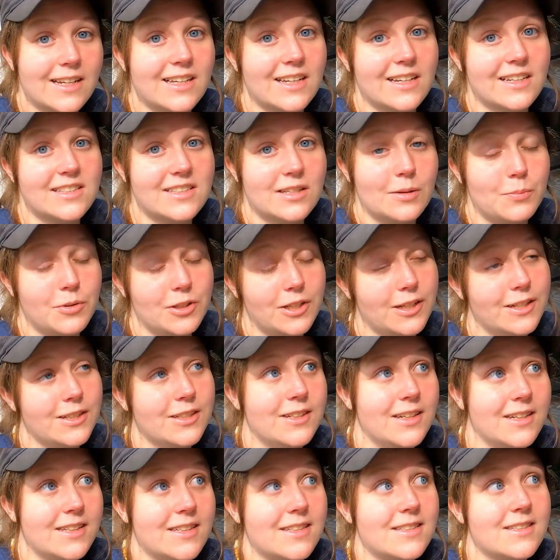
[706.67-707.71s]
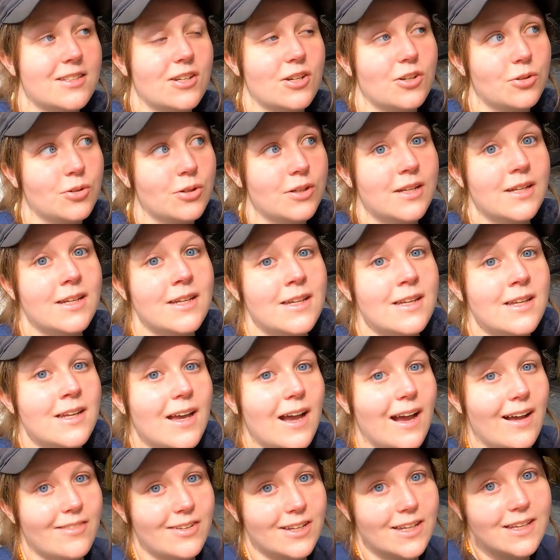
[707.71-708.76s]
of kicks up a lot of dust. So
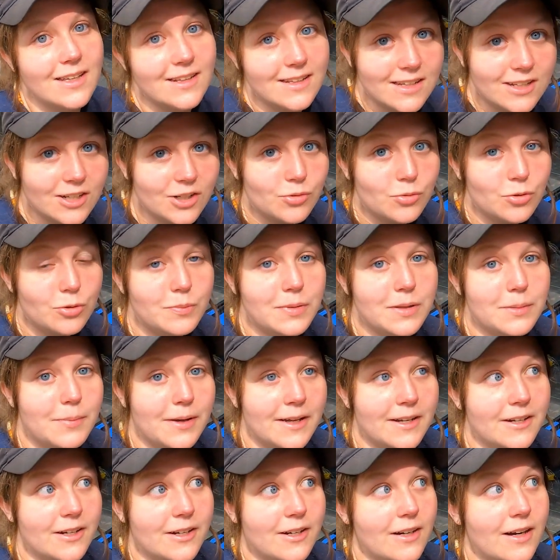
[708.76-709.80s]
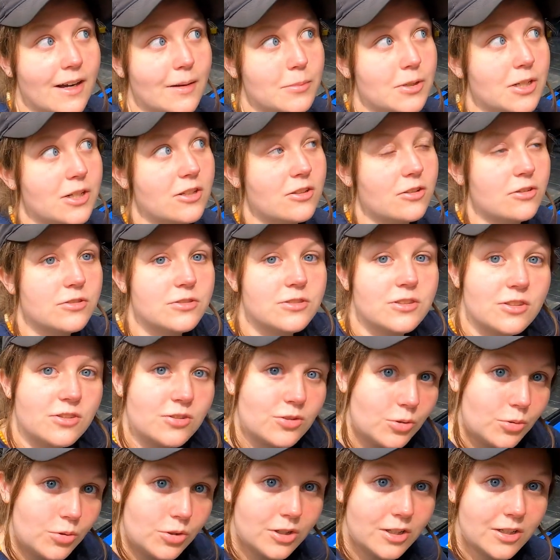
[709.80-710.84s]
having it in here will be better. I'm gonna close the
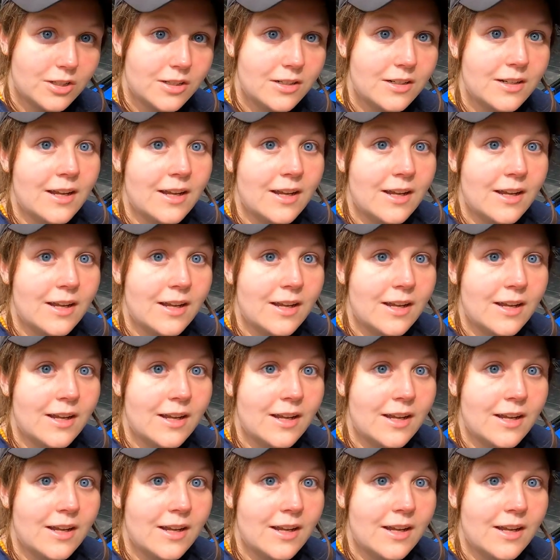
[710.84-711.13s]
door.